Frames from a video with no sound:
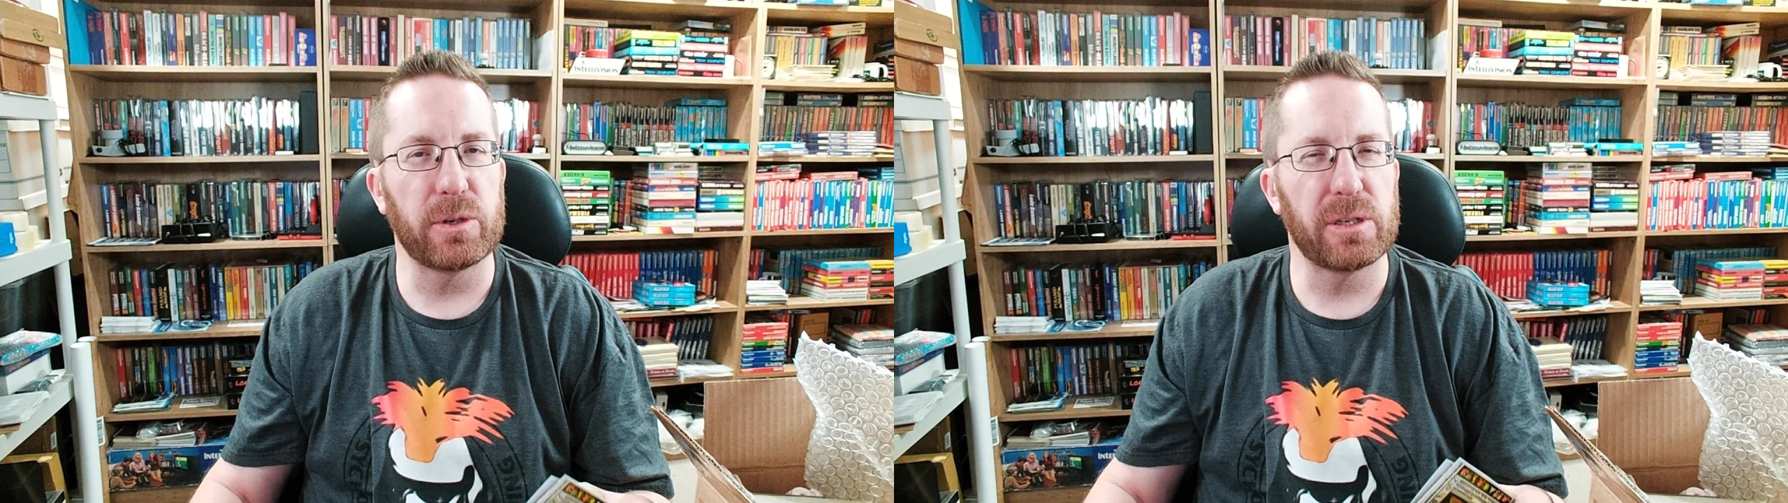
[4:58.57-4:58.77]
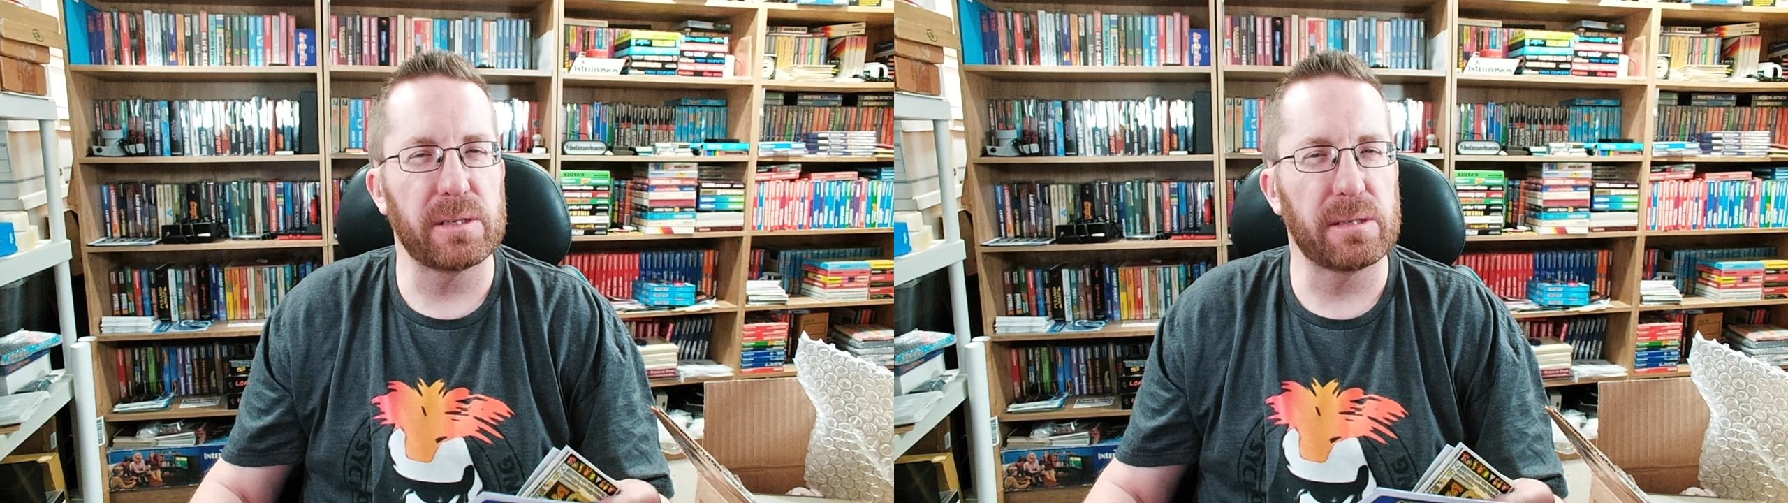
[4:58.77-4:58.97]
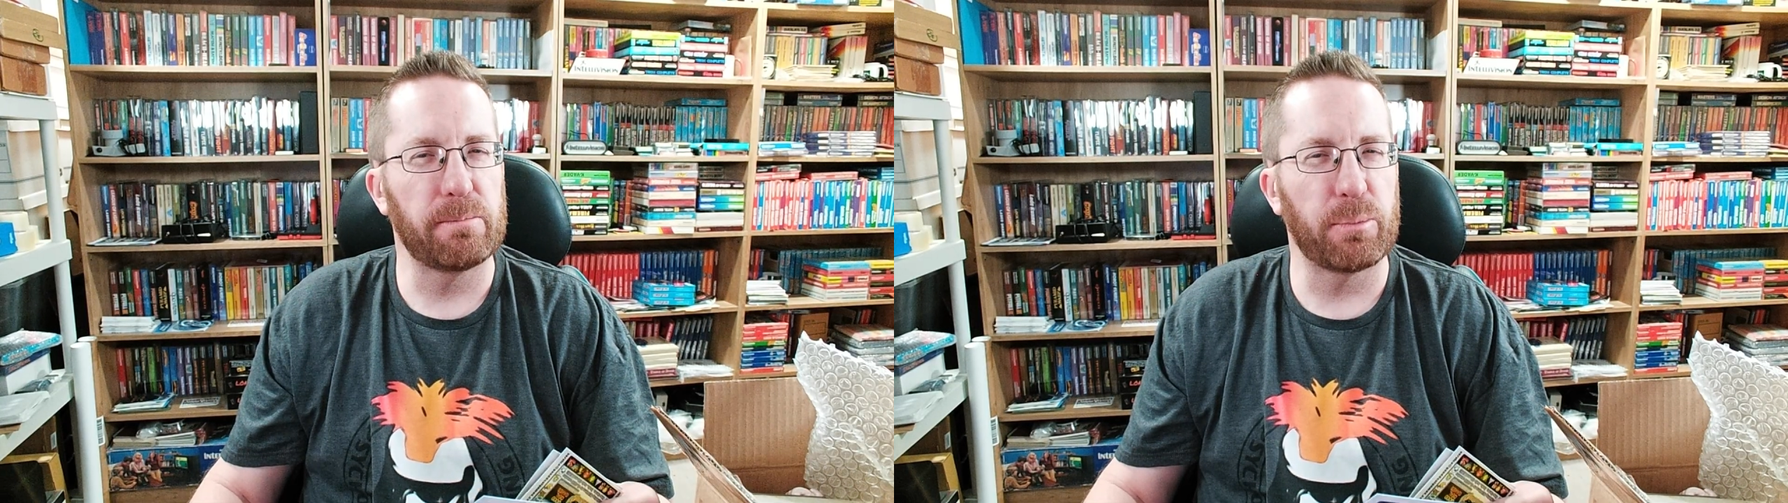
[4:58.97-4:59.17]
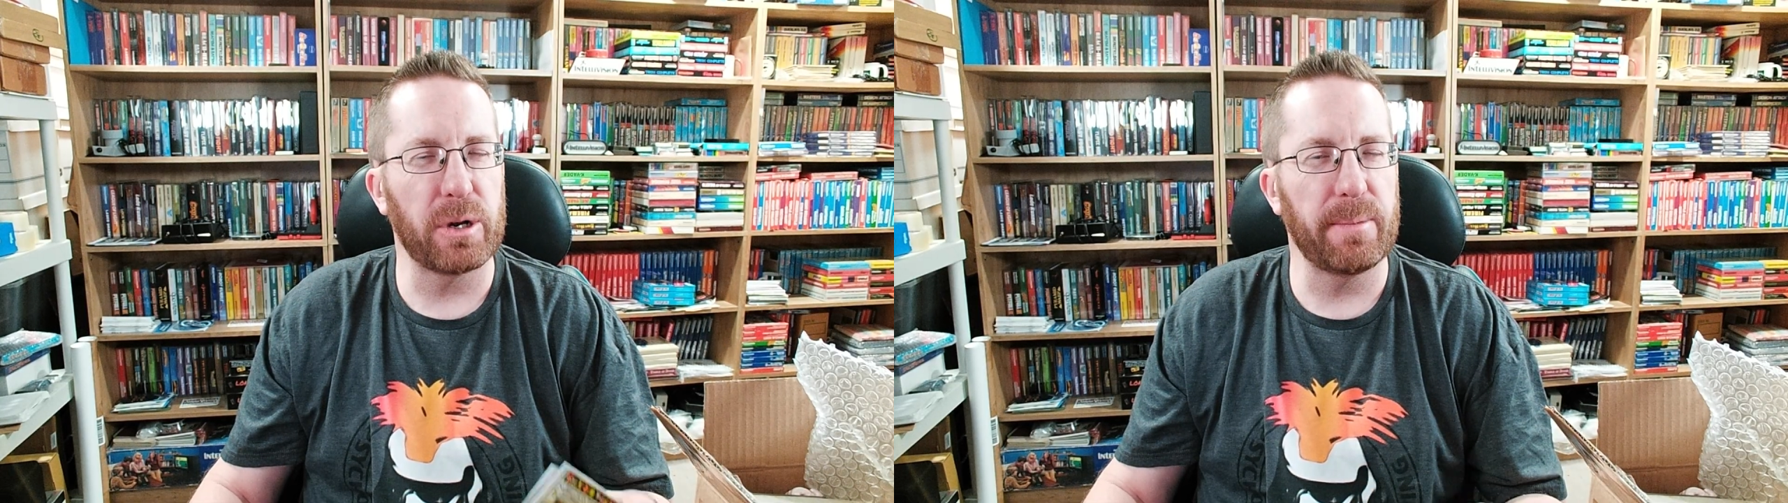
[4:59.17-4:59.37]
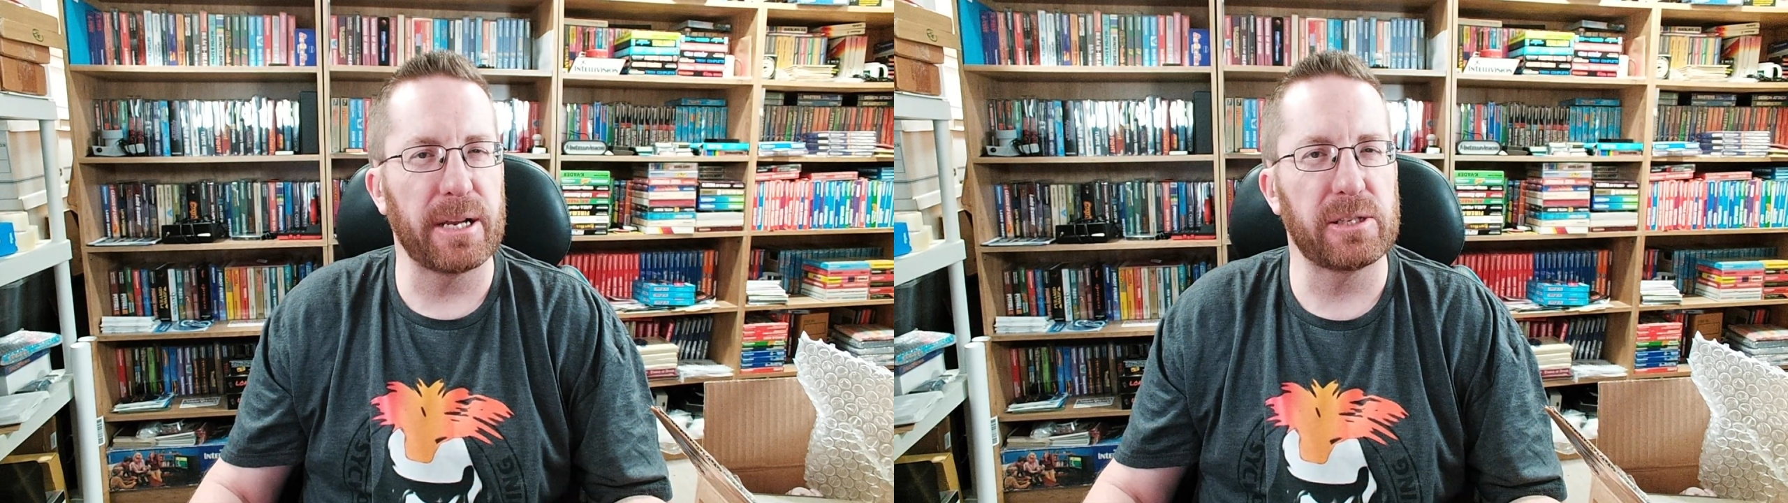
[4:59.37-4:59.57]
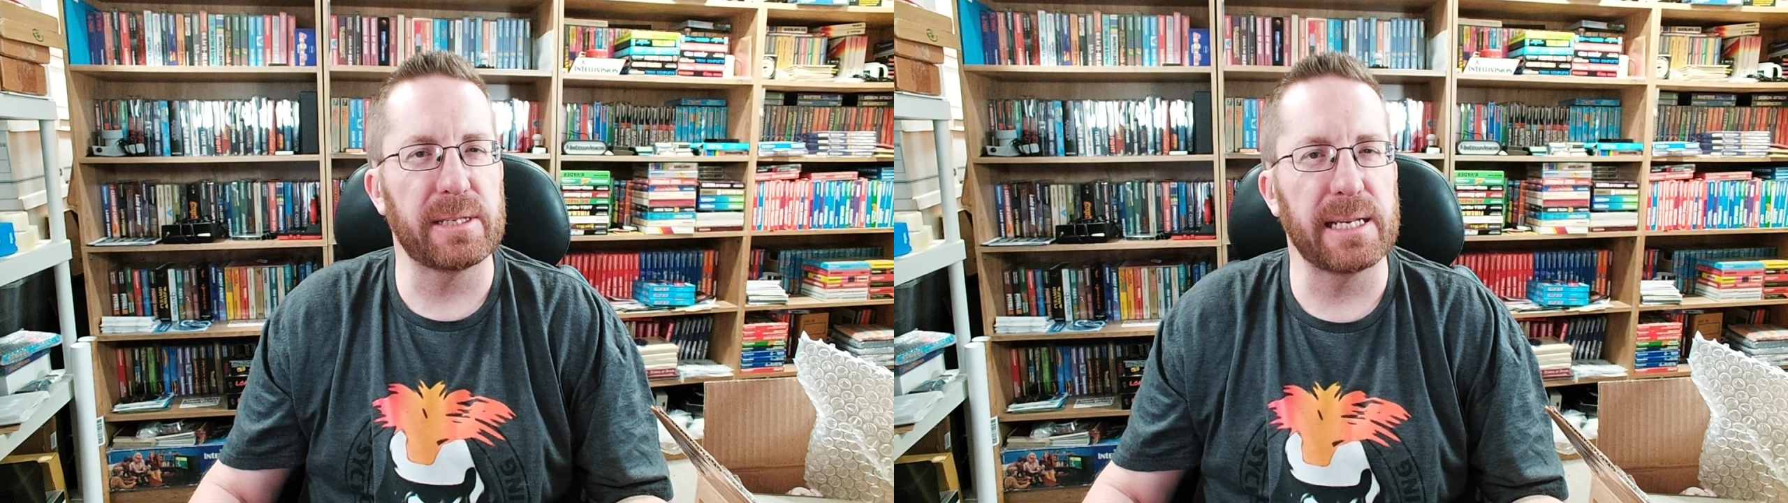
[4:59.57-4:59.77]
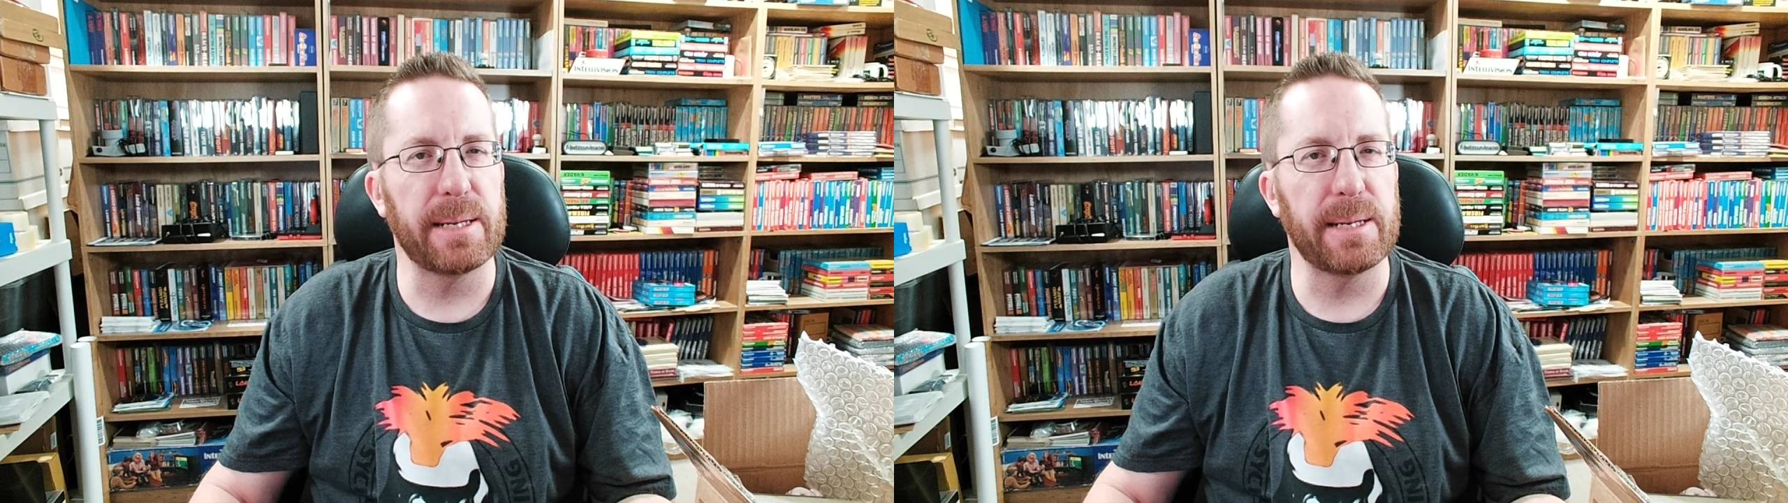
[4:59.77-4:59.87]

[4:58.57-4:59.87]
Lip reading: which is pretty much the same